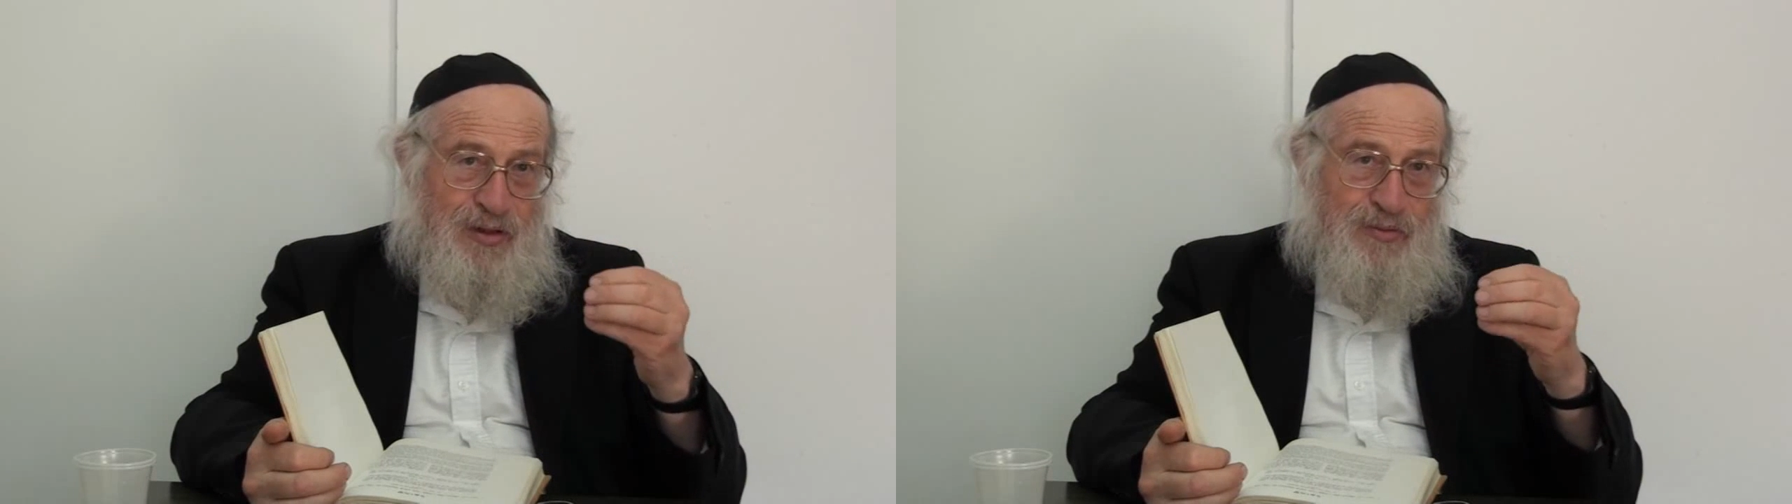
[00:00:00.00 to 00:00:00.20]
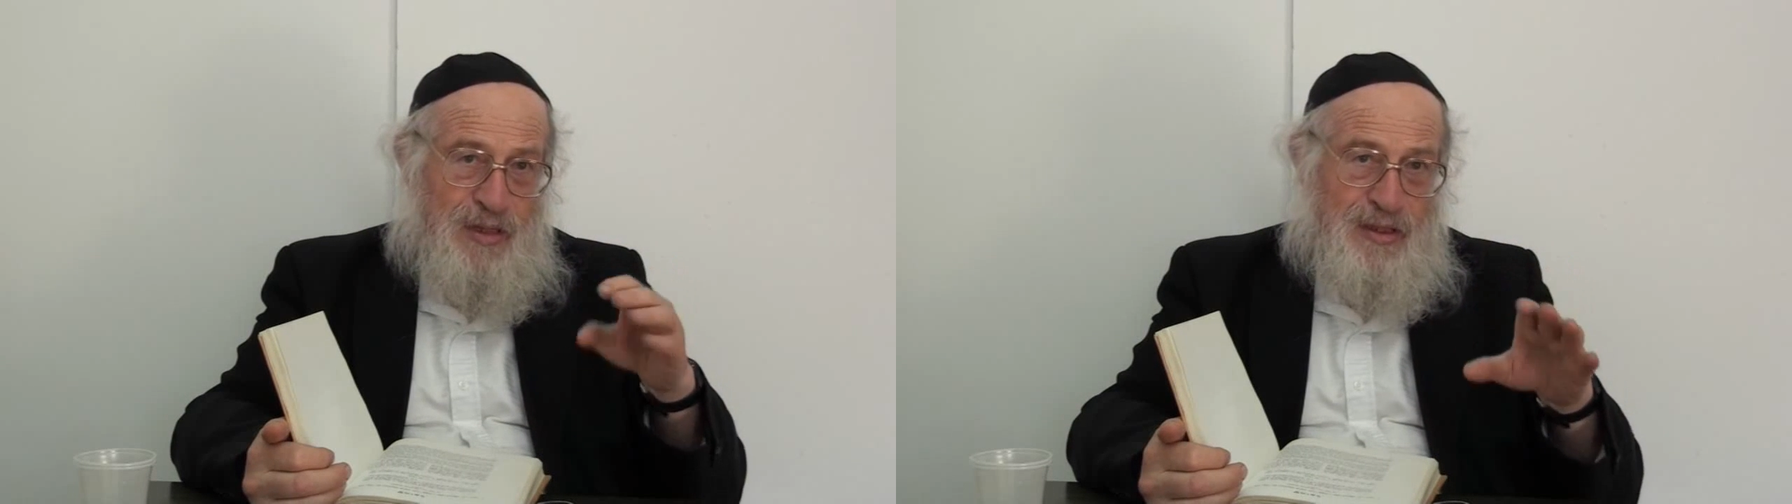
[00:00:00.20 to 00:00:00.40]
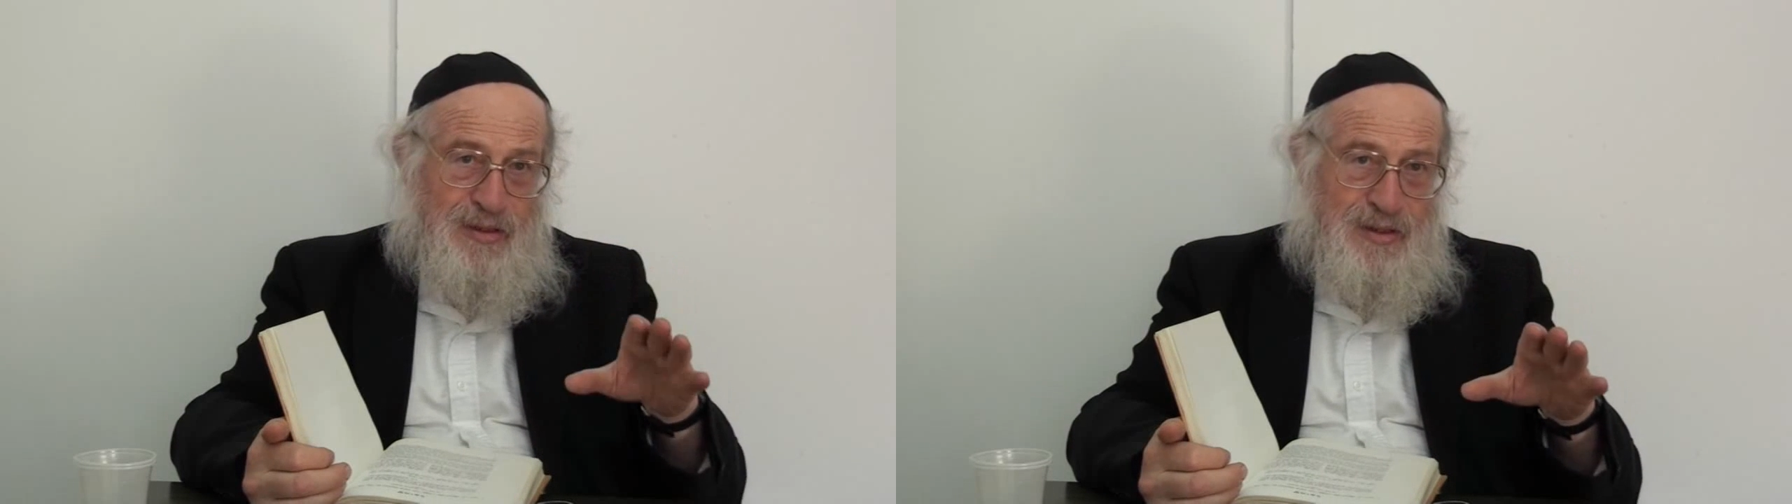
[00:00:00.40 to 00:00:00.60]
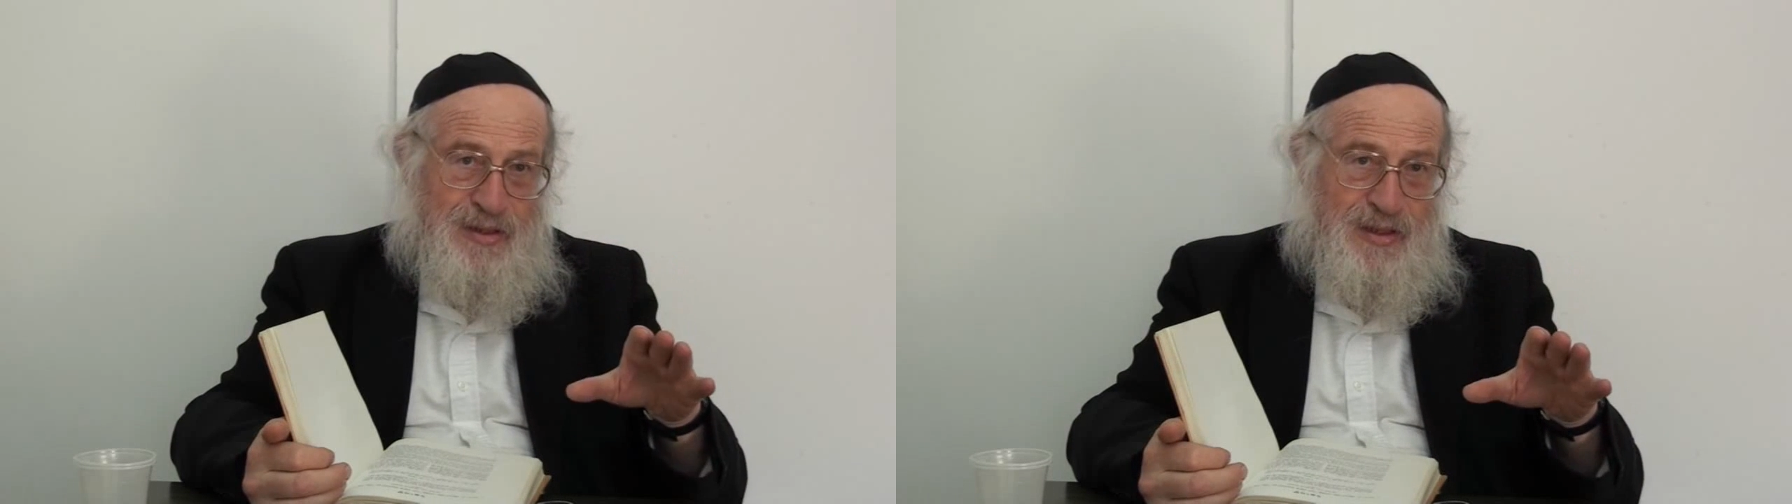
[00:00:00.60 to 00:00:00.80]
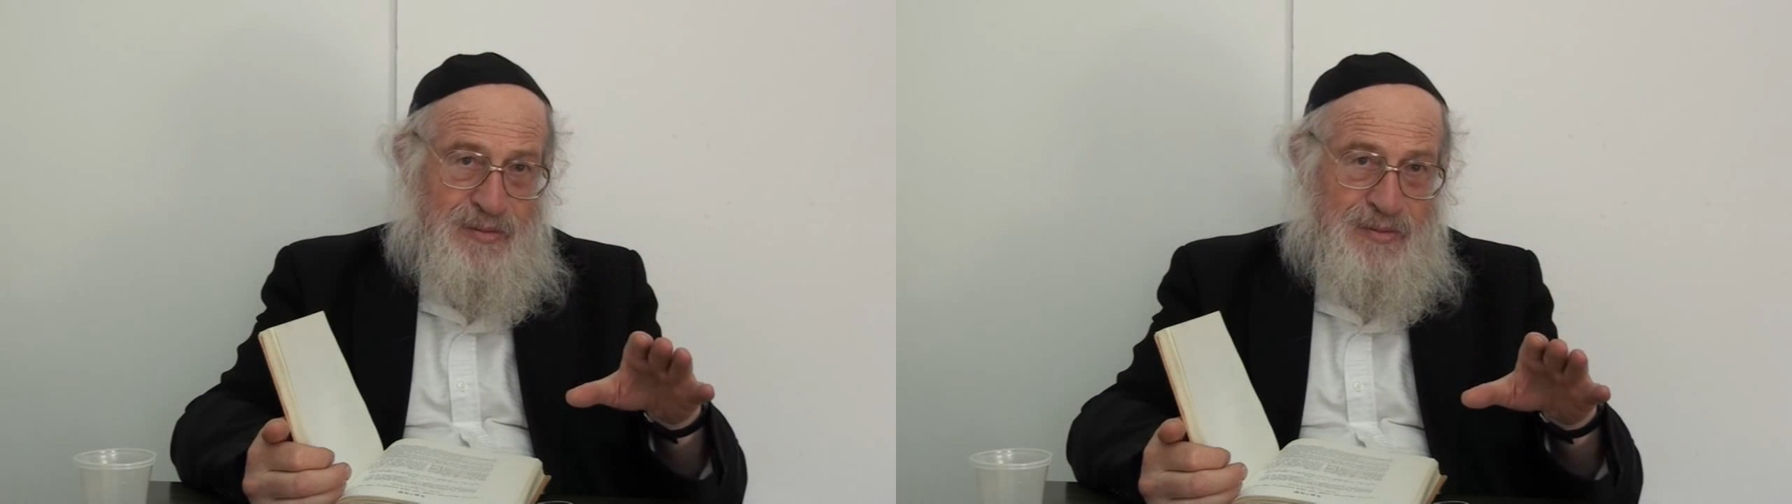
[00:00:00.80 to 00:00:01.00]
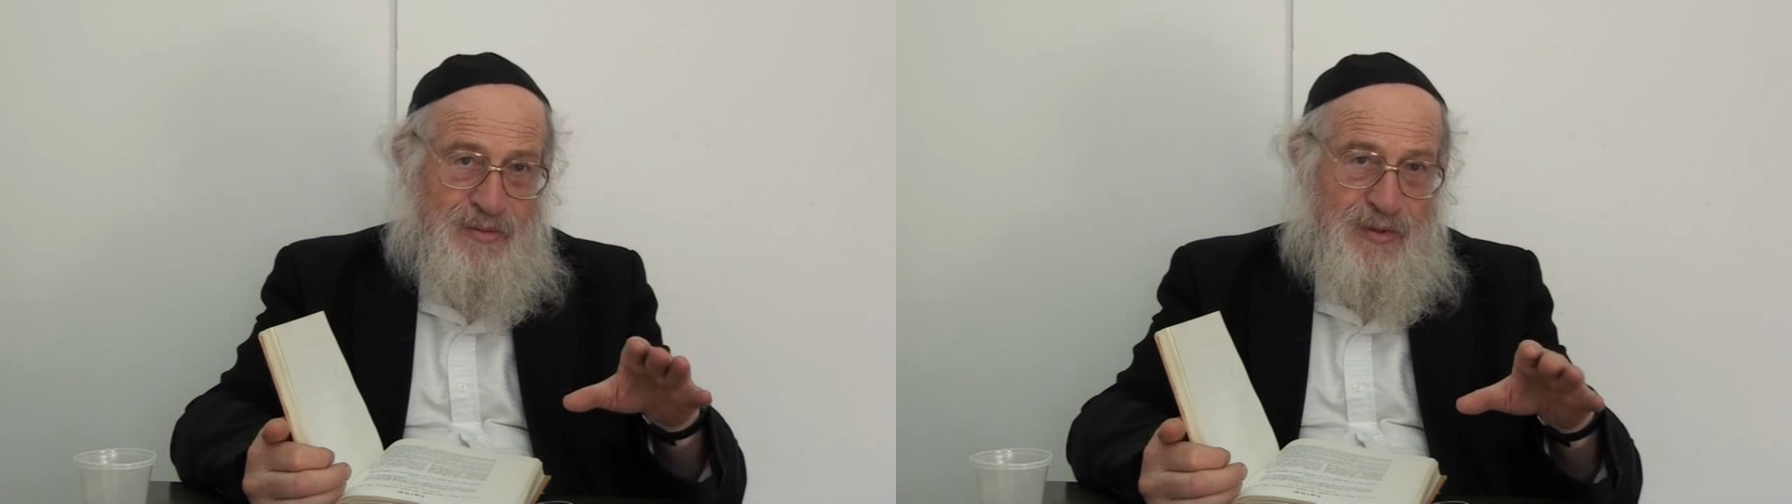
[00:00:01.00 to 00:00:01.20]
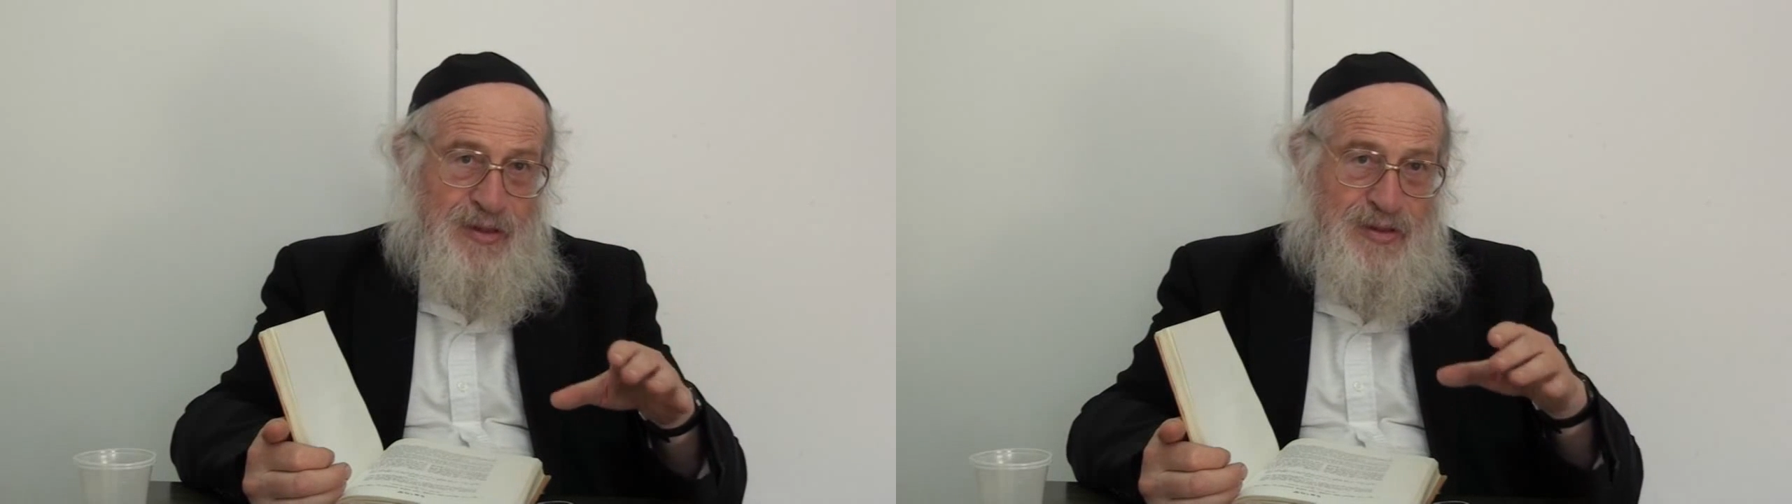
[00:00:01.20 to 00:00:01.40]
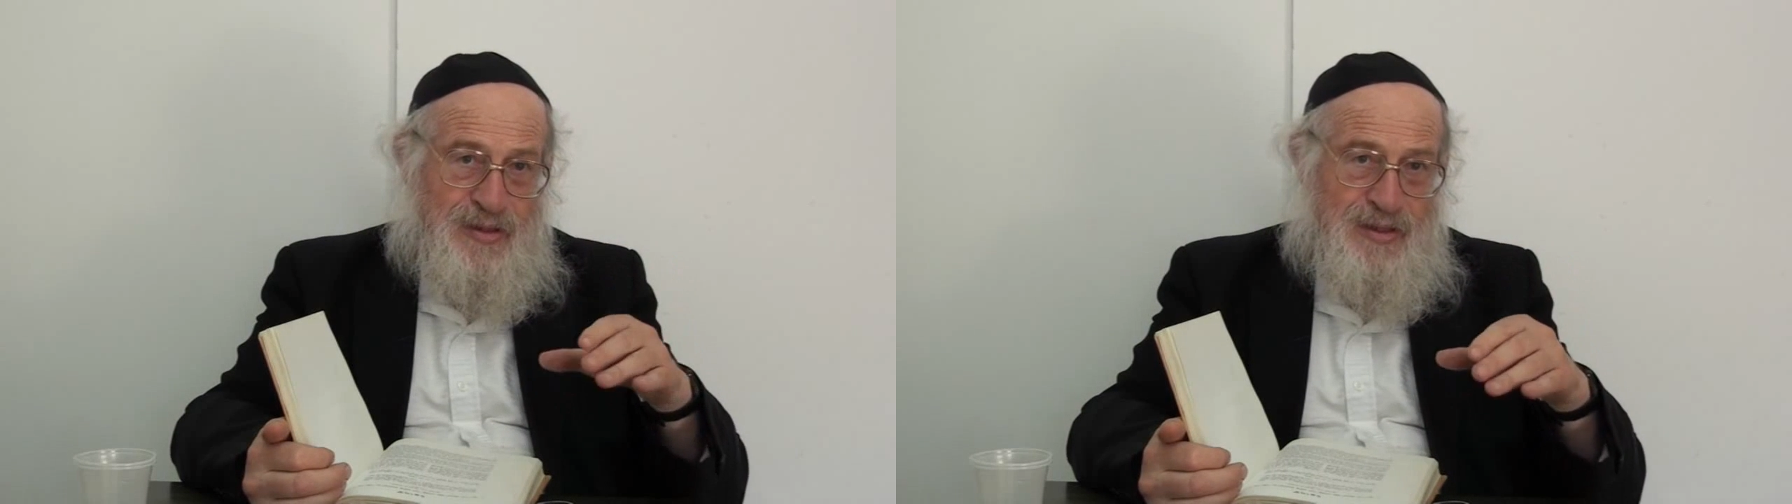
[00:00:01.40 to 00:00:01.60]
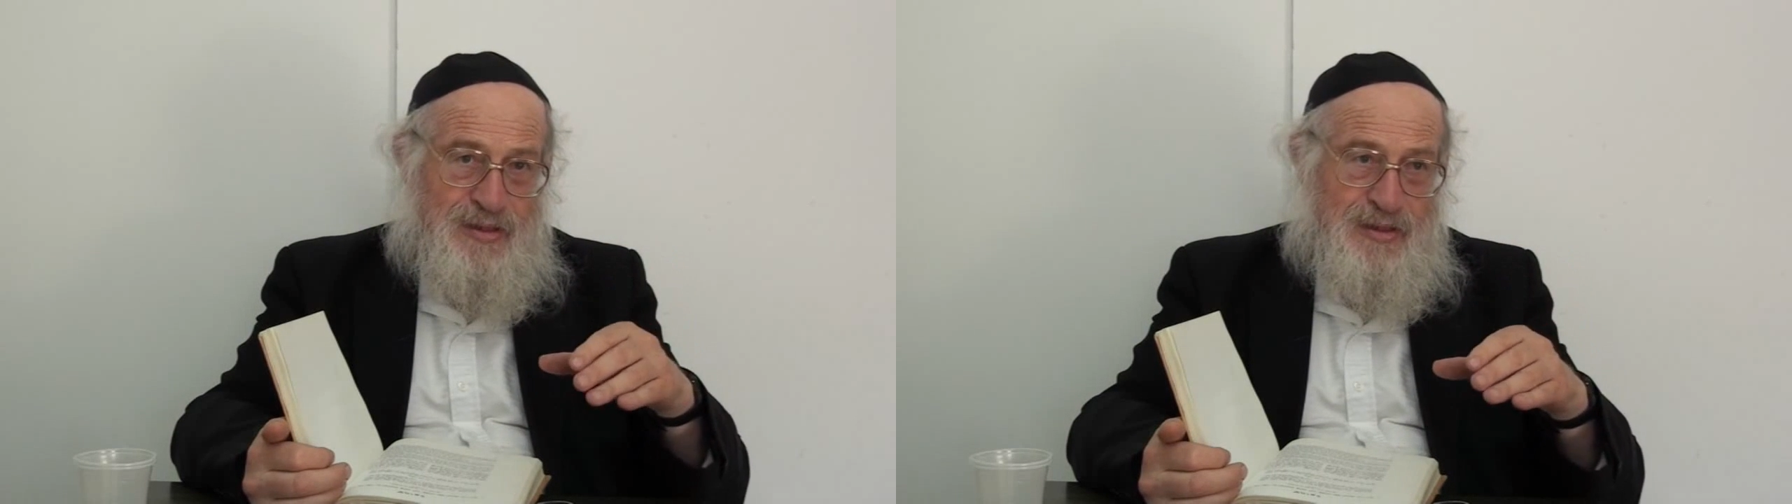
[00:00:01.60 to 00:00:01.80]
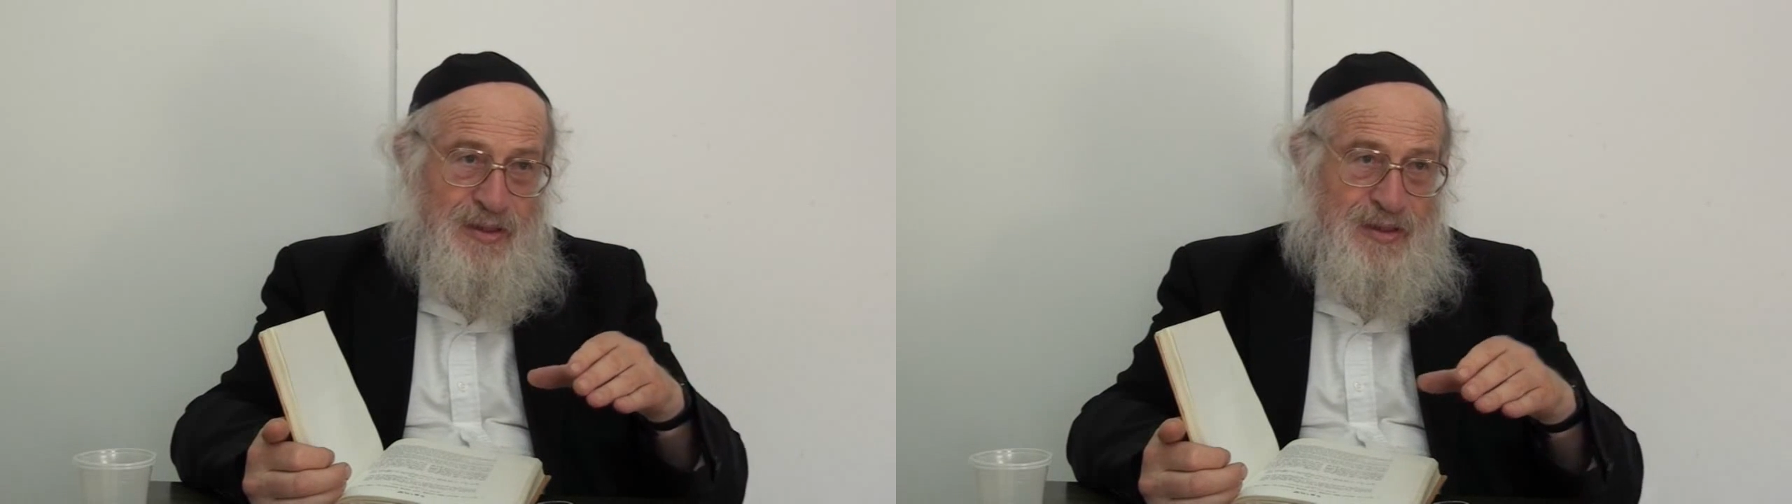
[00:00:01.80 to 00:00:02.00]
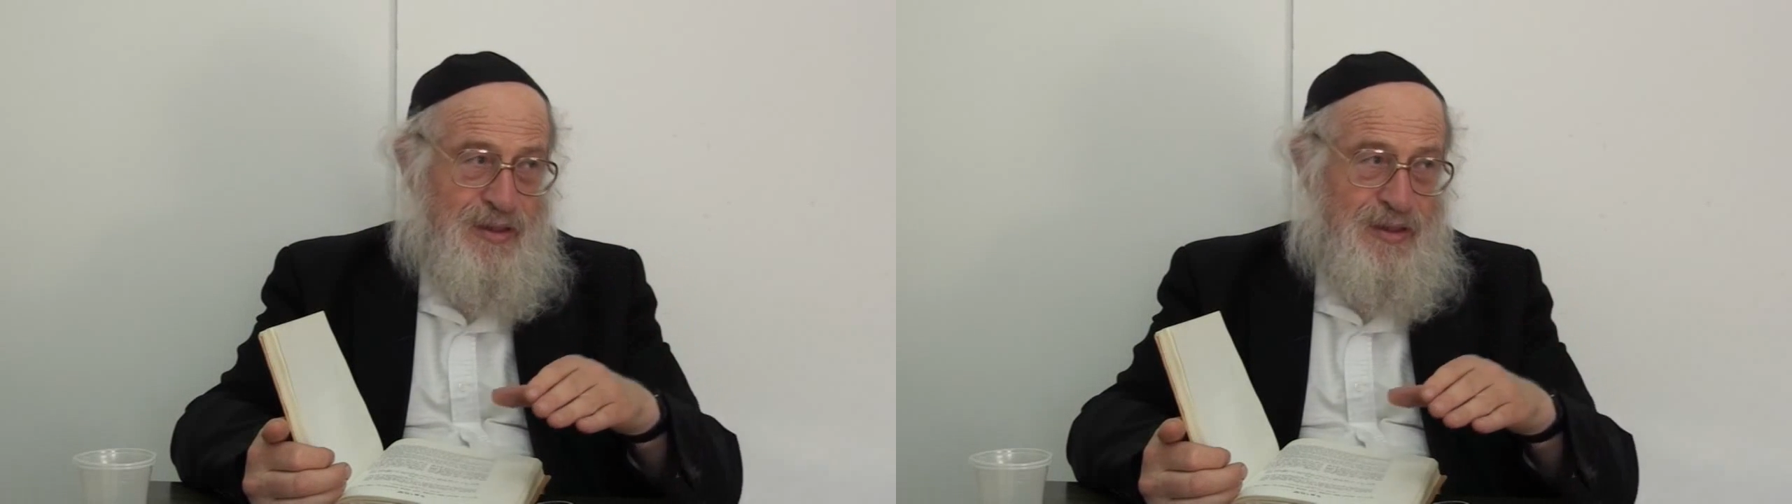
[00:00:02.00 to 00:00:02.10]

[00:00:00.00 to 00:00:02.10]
don't make the same because this.